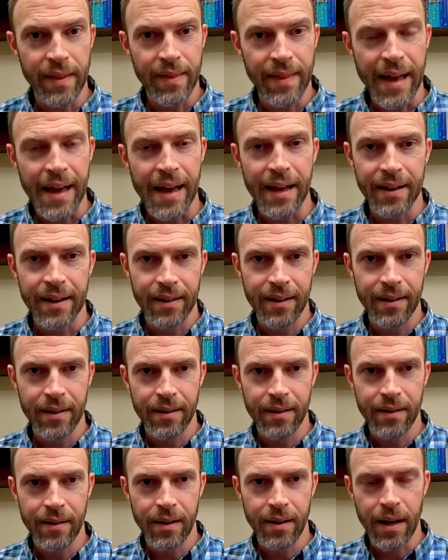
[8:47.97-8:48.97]
that
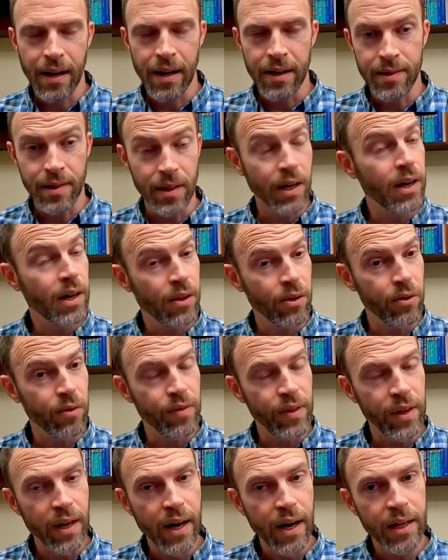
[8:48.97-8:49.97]
as the color of
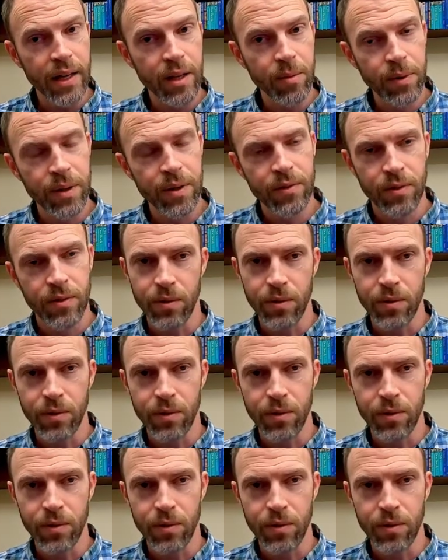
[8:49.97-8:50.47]
the occupants.